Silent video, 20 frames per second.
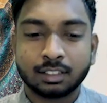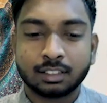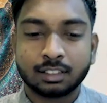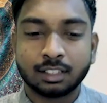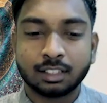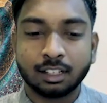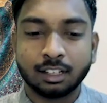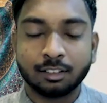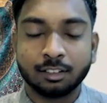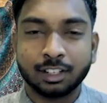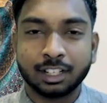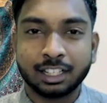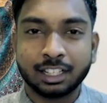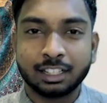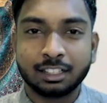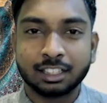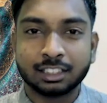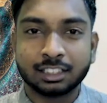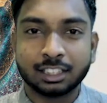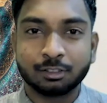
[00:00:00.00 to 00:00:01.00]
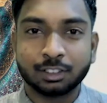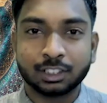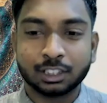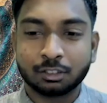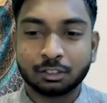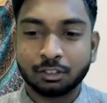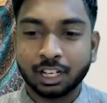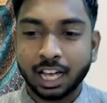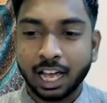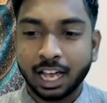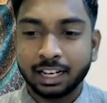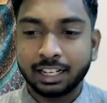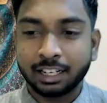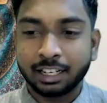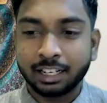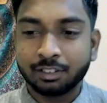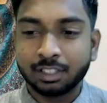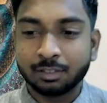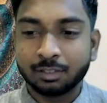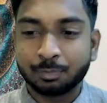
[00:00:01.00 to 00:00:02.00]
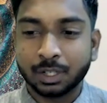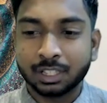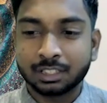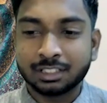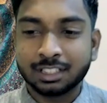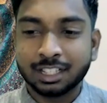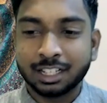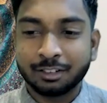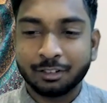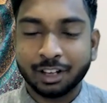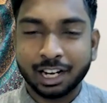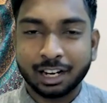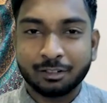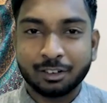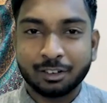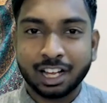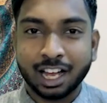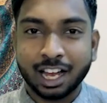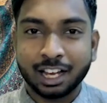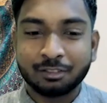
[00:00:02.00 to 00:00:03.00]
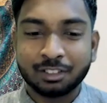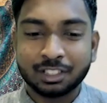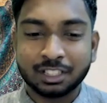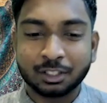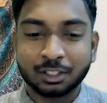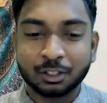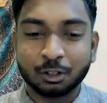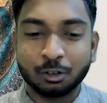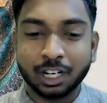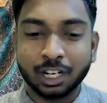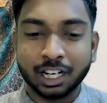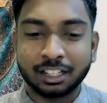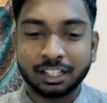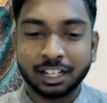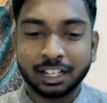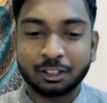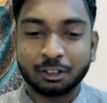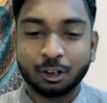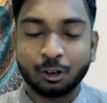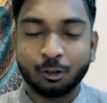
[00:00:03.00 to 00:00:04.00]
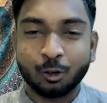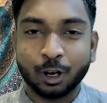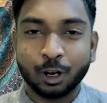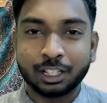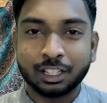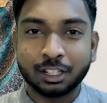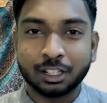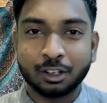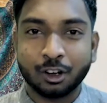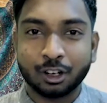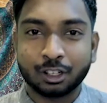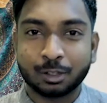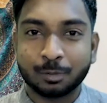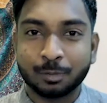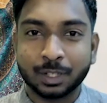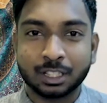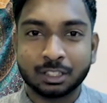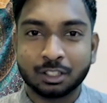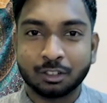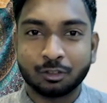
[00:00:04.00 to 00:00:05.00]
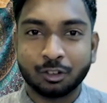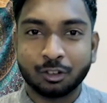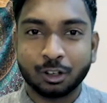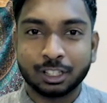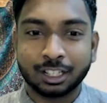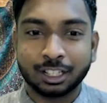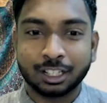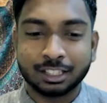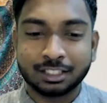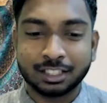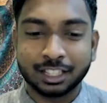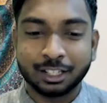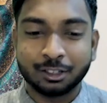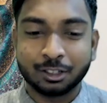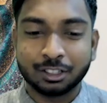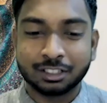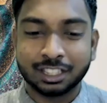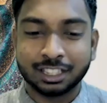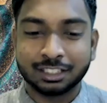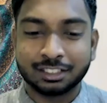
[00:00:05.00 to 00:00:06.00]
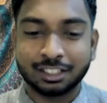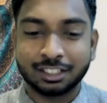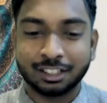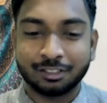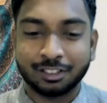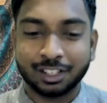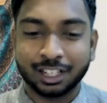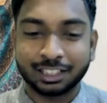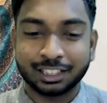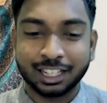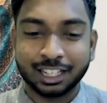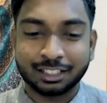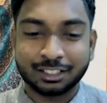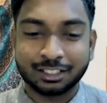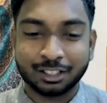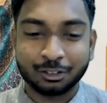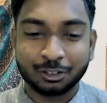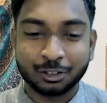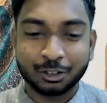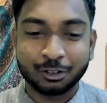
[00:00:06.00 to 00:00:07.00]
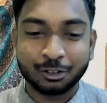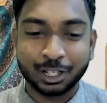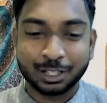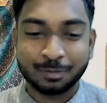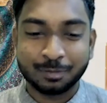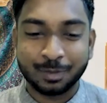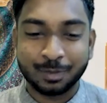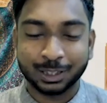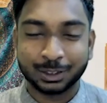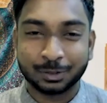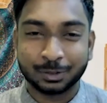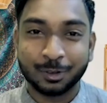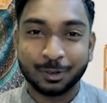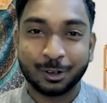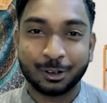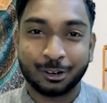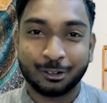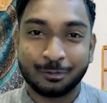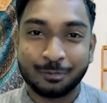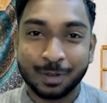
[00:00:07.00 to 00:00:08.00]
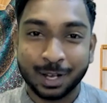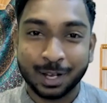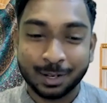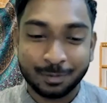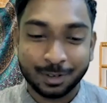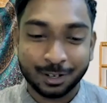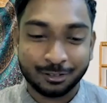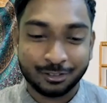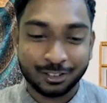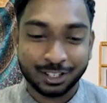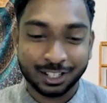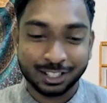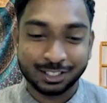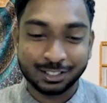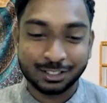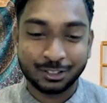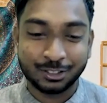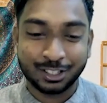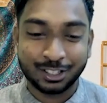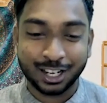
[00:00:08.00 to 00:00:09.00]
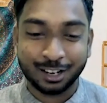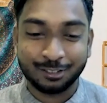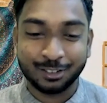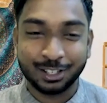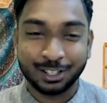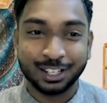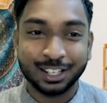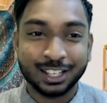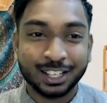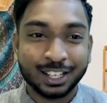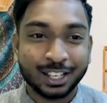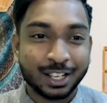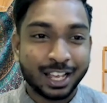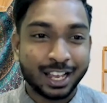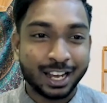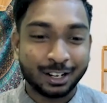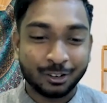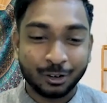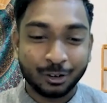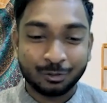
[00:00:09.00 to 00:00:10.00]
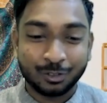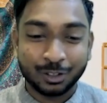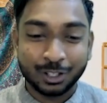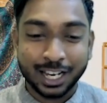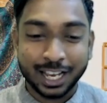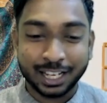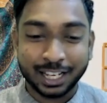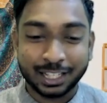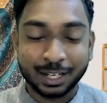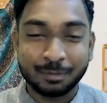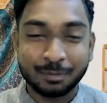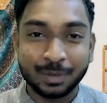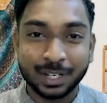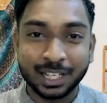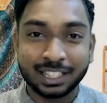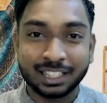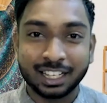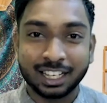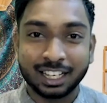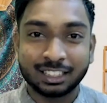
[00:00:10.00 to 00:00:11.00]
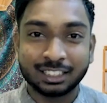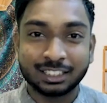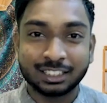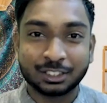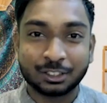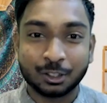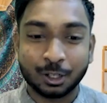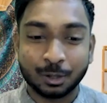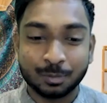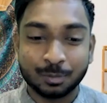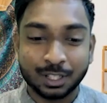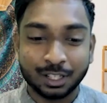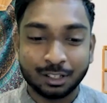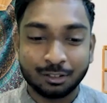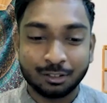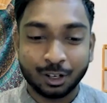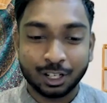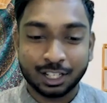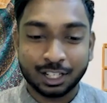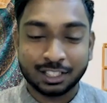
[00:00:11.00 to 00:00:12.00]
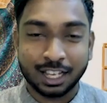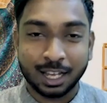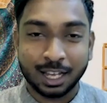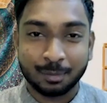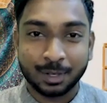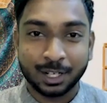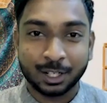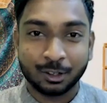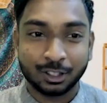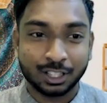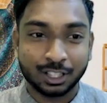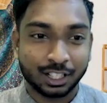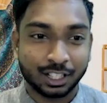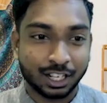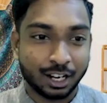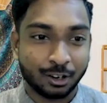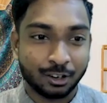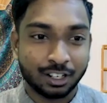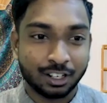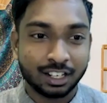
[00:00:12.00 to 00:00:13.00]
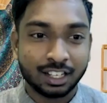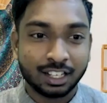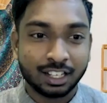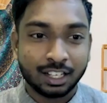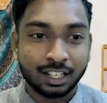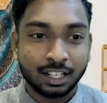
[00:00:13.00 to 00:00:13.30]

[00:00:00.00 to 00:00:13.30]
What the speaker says: So very interesting, which is why I even personally, whenever I visit Goa, I try to avoid the north because of all the casinos and stuff like that. South Goa is much more of my preference to travel, and hopefully I can be there just to observe what is happening on the ground.